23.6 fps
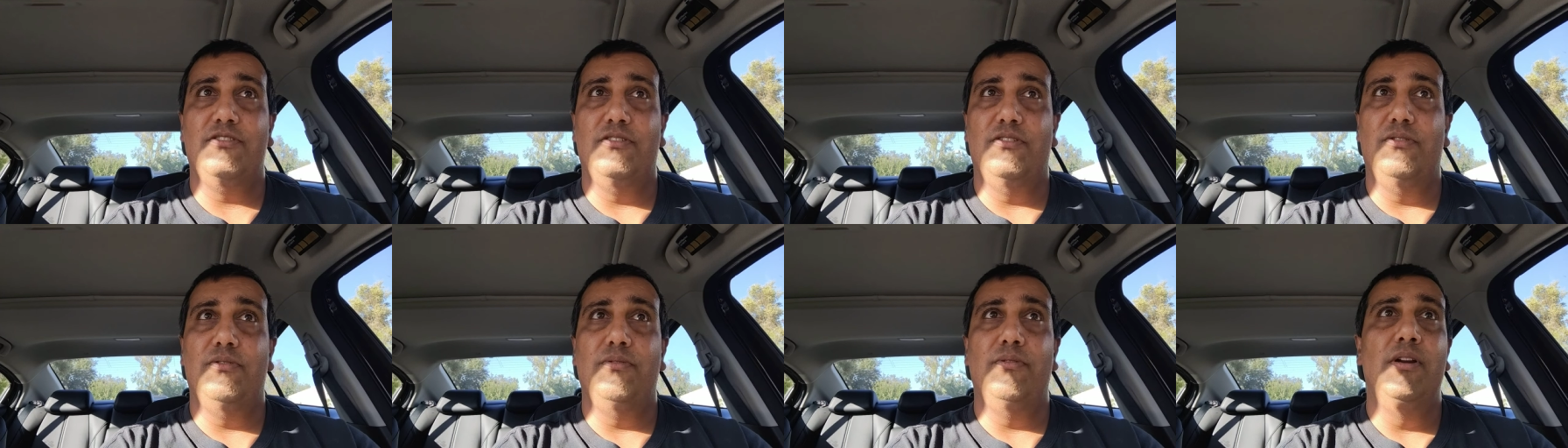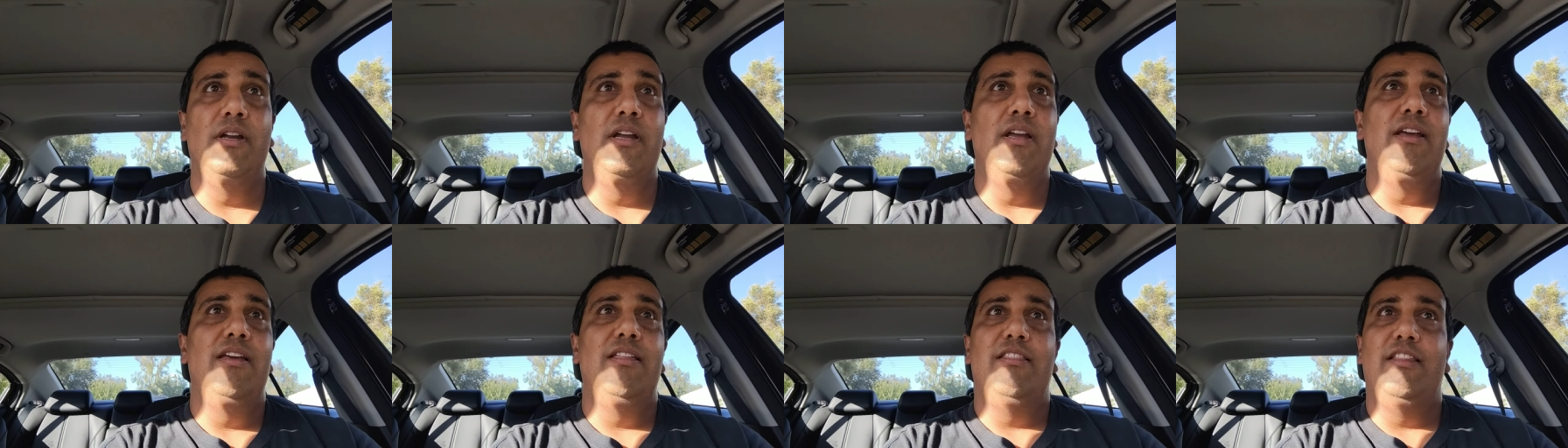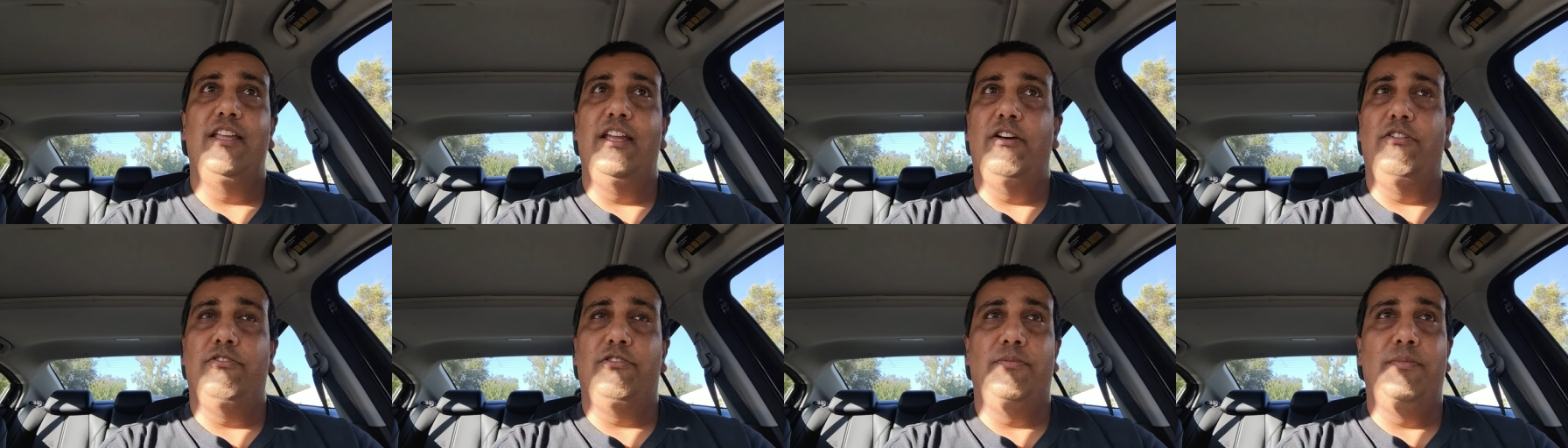So
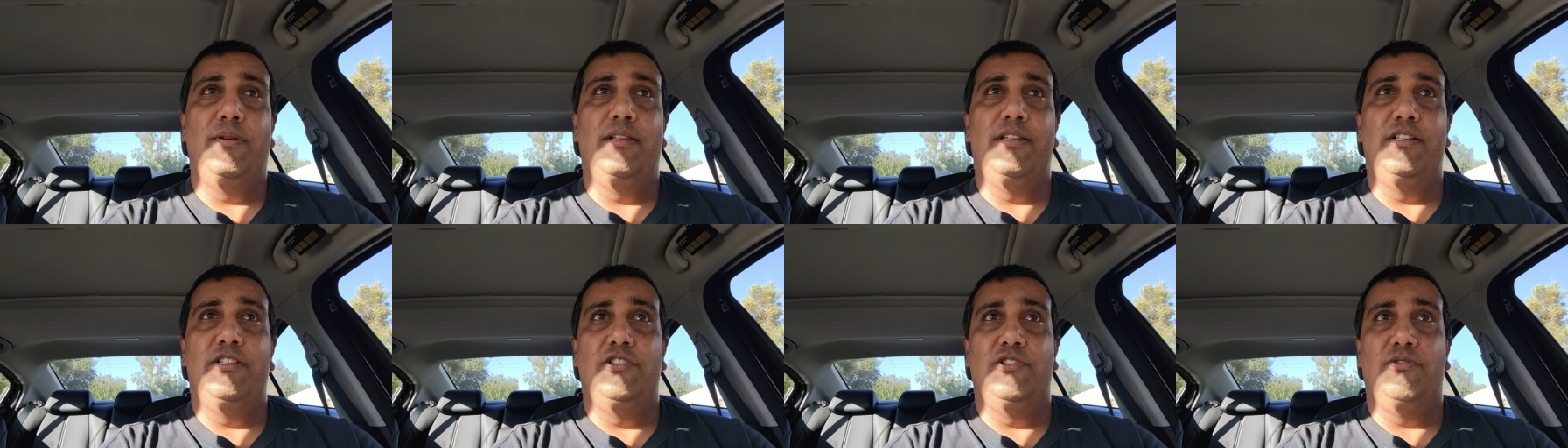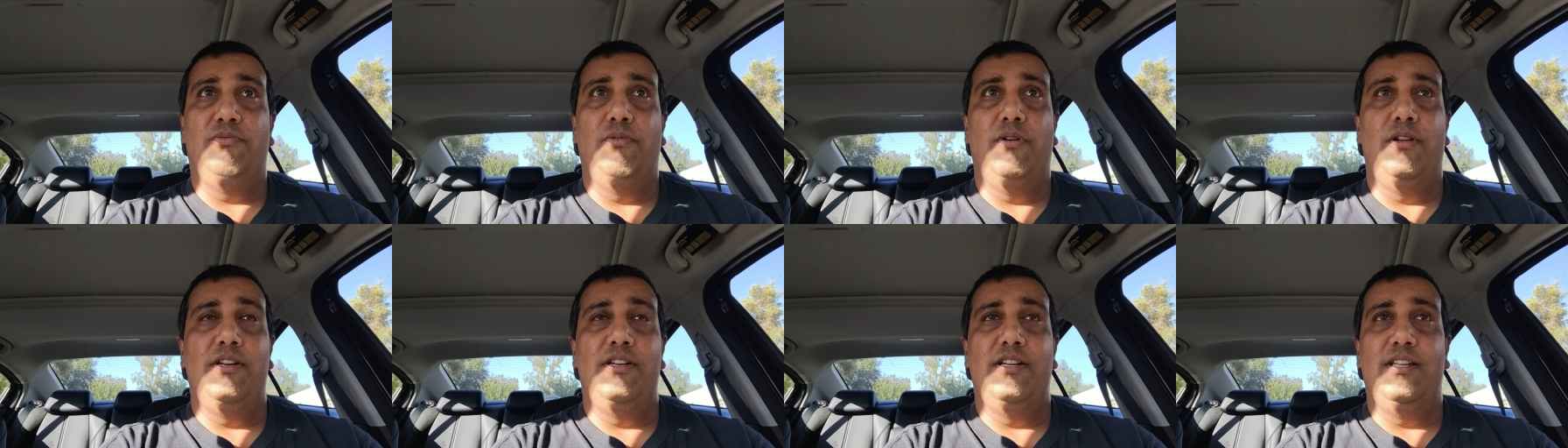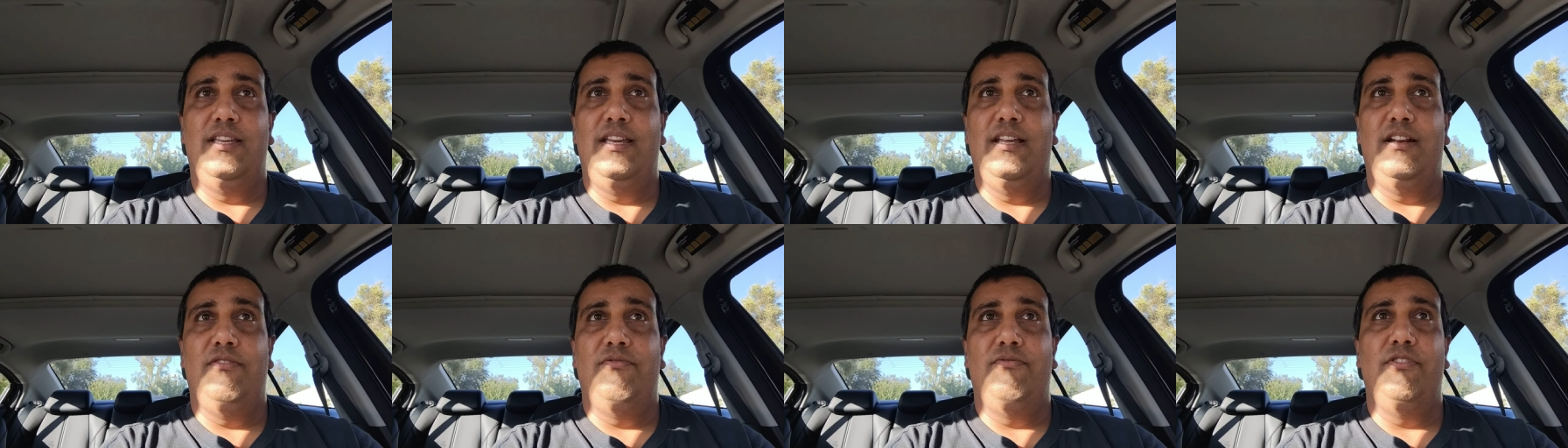they ultimately just wanted
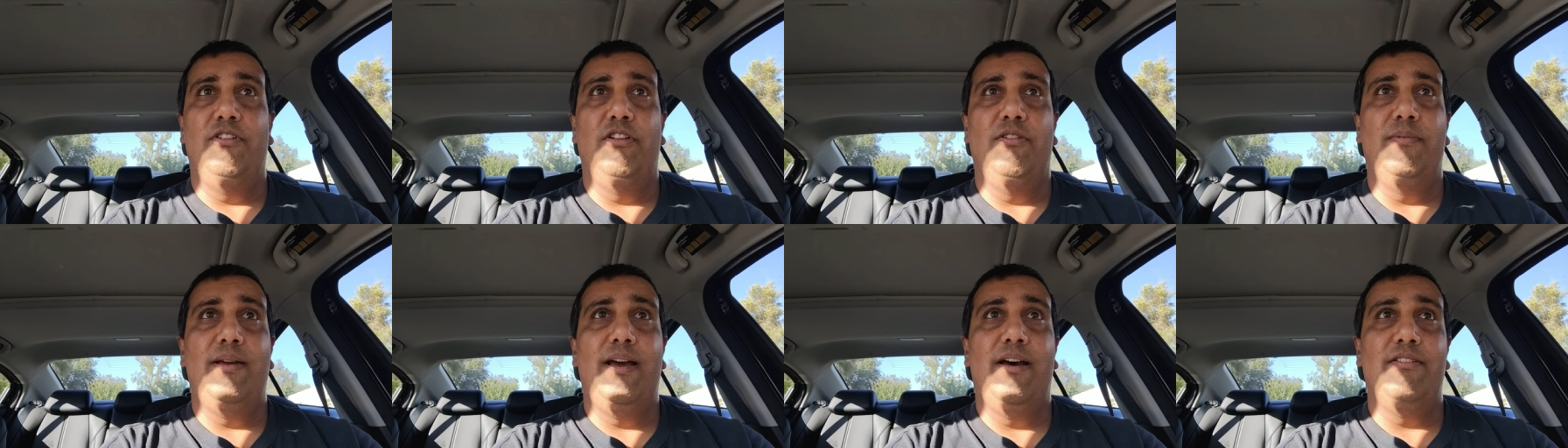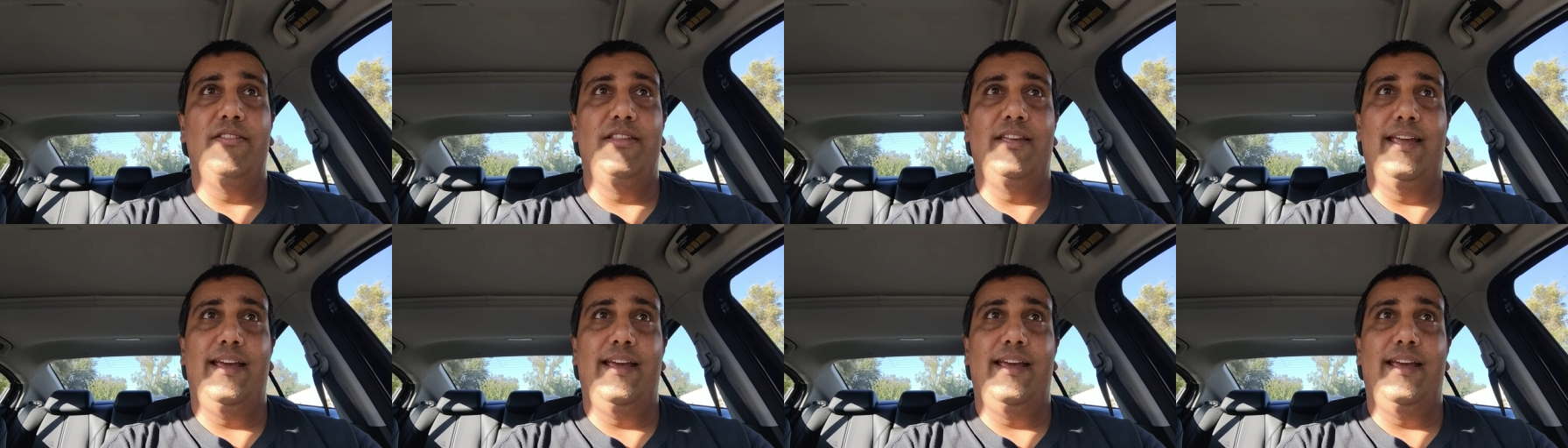to get a film out.